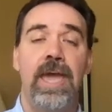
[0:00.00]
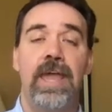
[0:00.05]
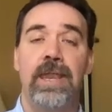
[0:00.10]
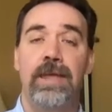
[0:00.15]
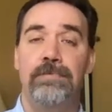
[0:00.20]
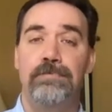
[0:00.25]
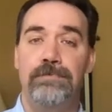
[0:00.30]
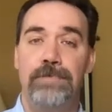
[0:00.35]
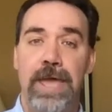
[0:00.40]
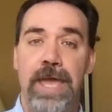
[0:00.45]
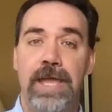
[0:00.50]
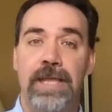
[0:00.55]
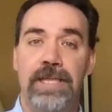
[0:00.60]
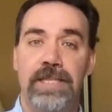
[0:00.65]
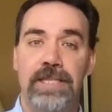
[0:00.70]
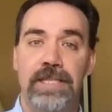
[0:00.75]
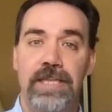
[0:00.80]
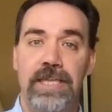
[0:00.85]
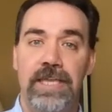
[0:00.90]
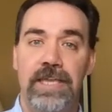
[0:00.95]
and I'm back
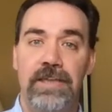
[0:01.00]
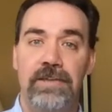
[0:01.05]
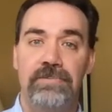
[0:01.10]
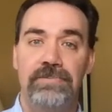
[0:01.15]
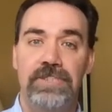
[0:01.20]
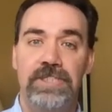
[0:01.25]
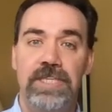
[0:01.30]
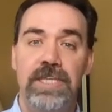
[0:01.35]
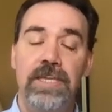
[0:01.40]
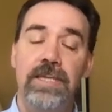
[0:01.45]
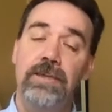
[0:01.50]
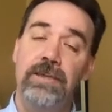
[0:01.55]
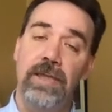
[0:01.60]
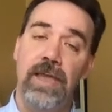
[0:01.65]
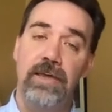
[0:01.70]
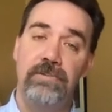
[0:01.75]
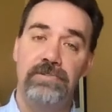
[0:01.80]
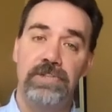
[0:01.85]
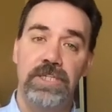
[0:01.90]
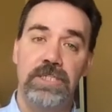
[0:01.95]
in the key of C.
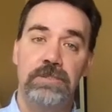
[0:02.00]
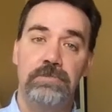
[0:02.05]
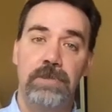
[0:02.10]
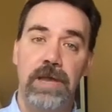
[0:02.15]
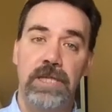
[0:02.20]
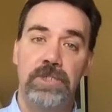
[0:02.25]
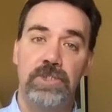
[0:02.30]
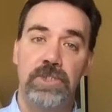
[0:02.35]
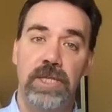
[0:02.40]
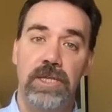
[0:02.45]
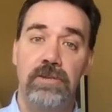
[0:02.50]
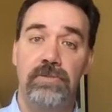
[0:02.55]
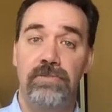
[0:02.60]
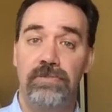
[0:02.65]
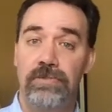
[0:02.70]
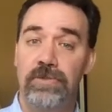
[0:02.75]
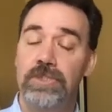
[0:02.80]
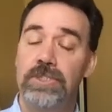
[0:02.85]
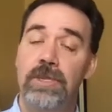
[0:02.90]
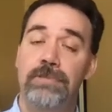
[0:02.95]
I've just modulated,
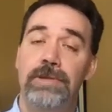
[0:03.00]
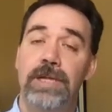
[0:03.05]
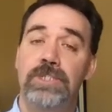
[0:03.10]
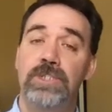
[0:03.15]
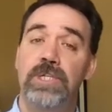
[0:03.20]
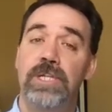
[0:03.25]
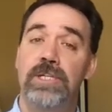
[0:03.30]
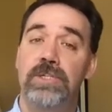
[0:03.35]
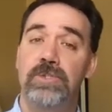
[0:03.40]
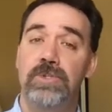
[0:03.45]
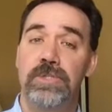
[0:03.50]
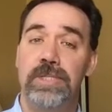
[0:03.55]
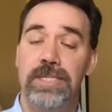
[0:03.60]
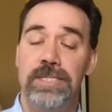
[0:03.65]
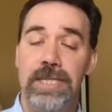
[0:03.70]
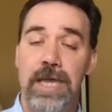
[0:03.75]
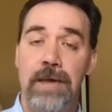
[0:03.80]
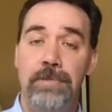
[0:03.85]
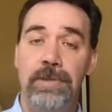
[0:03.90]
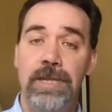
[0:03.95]
first I modulated to the
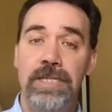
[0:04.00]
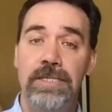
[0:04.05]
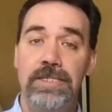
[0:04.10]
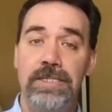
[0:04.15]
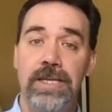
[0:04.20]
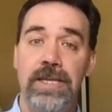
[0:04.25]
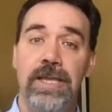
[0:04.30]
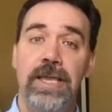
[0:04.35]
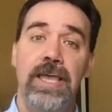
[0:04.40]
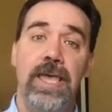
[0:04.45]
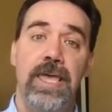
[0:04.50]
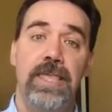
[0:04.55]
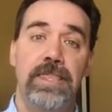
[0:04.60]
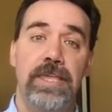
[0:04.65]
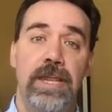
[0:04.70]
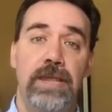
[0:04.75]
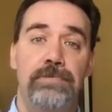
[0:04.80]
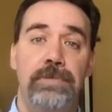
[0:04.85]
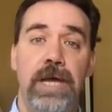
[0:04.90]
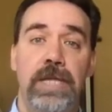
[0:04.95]
dominant, and
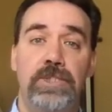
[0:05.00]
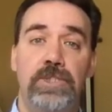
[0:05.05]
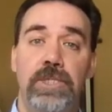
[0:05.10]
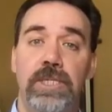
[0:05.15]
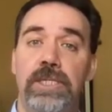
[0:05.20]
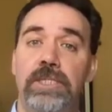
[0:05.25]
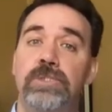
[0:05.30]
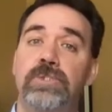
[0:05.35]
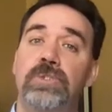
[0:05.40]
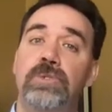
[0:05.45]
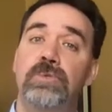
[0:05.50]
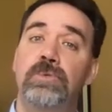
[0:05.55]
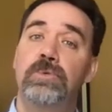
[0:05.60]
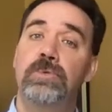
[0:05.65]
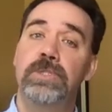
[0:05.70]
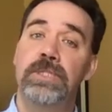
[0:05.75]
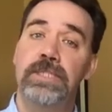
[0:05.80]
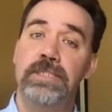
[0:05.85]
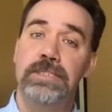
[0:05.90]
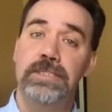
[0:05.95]
then I modulated to
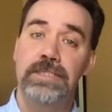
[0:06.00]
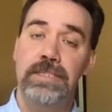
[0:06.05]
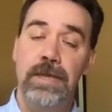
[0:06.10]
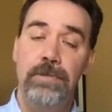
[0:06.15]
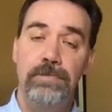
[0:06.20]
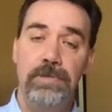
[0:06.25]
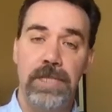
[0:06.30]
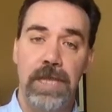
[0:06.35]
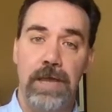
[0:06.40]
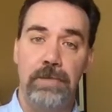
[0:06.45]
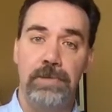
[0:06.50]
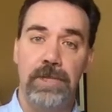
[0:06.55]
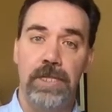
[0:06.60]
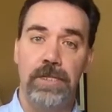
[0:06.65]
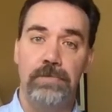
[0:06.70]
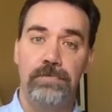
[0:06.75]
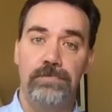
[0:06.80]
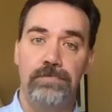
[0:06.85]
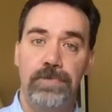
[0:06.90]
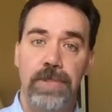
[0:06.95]
the subdominant.
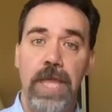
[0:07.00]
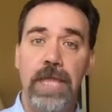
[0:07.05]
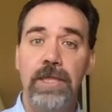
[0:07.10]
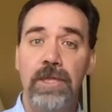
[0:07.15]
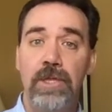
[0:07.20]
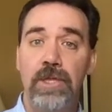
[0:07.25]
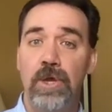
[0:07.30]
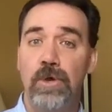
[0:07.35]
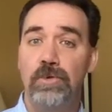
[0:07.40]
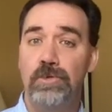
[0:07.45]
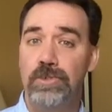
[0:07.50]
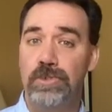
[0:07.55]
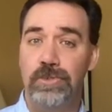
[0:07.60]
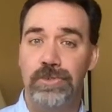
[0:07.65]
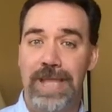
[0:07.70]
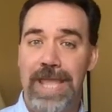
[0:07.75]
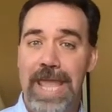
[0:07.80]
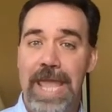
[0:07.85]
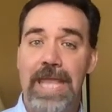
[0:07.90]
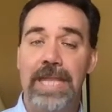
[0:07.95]
I could go to
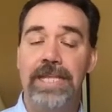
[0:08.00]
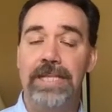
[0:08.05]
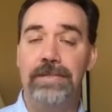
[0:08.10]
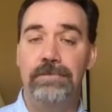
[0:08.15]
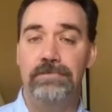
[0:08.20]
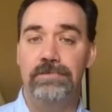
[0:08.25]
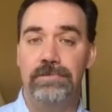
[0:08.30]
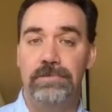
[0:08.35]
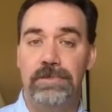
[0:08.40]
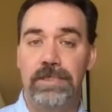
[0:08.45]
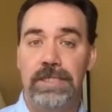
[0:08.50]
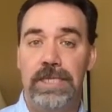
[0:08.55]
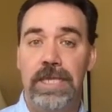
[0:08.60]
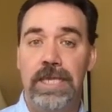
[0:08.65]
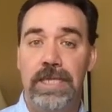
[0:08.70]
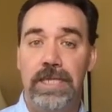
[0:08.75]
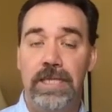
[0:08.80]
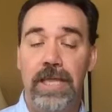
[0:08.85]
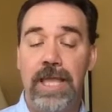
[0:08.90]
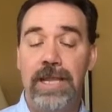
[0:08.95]
any
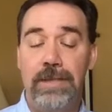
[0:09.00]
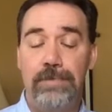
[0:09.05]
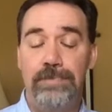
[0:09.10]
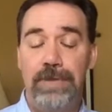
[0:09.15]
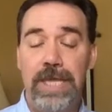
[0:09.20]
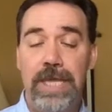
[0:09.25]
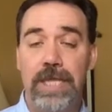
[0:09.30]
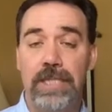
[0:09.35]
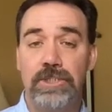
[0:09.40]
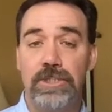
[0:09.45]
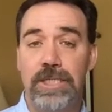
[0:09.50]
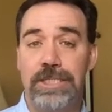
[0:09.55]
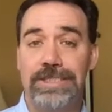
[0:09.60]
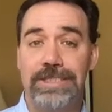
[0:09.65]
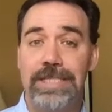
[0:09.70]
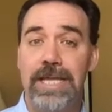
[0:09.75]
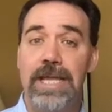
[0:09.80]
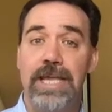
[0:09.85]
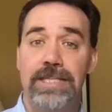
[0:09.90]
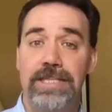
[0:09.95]
key, any pitch that's
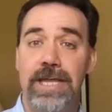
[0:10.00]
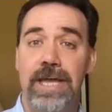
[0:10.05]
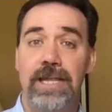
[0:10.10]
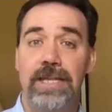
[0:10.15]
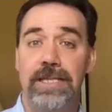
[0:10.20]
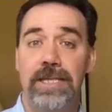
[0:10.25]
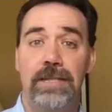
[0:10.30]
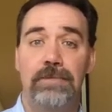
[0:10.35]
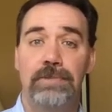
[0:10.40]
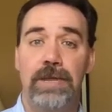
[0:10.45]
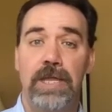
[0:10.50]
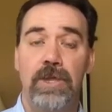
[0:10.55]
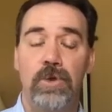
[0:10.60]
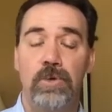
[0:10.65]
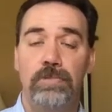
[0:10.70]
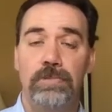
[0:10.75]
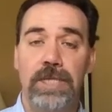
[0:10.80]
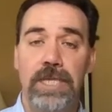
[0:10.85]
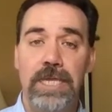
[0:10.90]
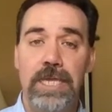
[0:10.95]
diatonic in my
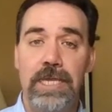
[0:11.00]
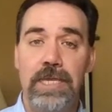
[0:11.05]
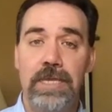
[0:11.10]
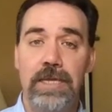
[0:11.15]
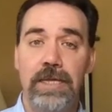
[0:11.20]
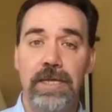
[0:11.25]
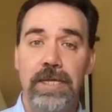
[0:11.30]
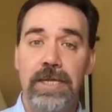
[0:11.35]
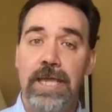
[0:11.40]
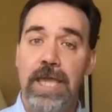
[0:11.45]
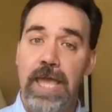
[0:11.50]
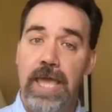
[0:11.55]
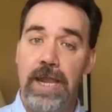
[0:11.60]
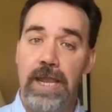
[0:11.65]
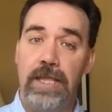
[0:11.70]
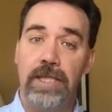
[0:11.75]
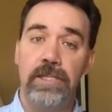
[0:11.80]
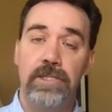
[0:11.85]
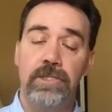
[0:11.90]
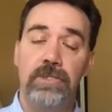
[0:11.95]
home key, and I
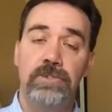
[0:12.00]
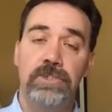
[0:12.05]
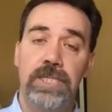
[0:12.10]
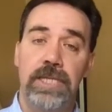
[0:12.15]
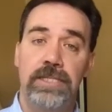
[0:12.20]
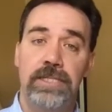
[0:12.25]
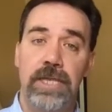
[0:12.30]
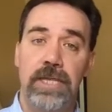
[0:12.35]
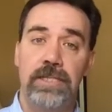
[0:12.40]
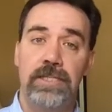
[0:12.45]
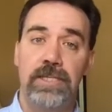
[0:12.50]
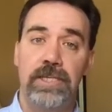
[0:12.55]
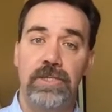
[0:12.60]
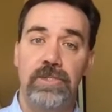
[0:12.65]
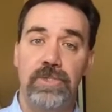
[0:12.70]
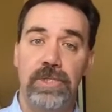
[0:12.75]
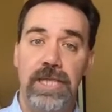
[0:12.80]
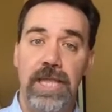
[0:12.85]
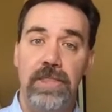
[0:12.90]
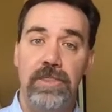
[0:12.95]
could use that technique
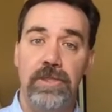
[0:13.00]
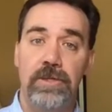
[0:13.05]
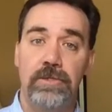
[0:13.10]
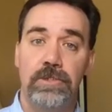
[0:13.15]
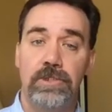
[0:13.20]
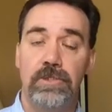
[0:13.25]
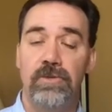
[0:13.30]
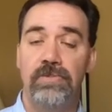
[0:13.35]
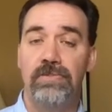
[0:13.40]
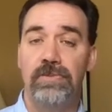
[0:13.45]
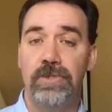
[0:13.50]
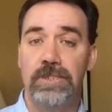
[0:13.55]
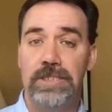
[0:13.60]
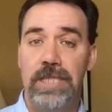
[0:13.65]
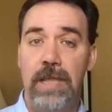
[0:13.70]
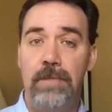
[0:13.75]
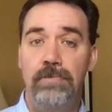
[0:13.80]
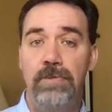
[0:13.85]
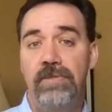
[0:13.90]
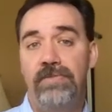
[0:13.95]
to get there. So for
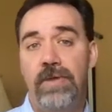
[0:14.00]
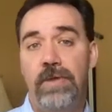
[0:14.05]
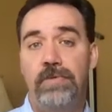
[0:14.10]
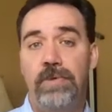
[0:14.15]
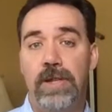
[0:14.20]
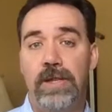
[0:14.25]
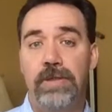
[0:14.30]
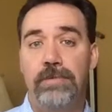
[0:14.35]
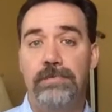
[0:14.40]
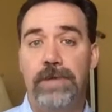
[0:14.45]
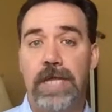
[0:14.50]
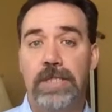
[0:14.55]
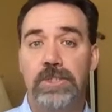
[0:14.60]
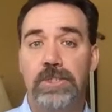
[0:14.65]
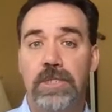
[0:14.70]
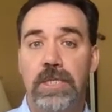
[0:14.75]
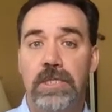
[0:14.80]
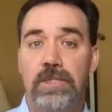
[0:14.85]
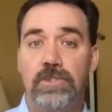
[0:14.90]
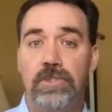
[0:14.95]
example, if I wanted to
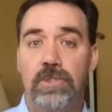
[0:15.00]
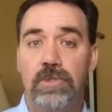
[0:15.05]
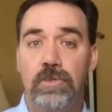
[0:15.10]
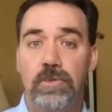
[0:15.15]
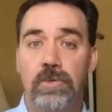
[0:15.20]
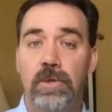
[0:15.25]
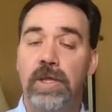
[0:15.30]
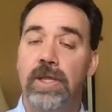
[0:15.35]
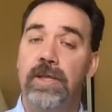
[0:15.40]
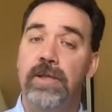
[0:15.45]
modulate to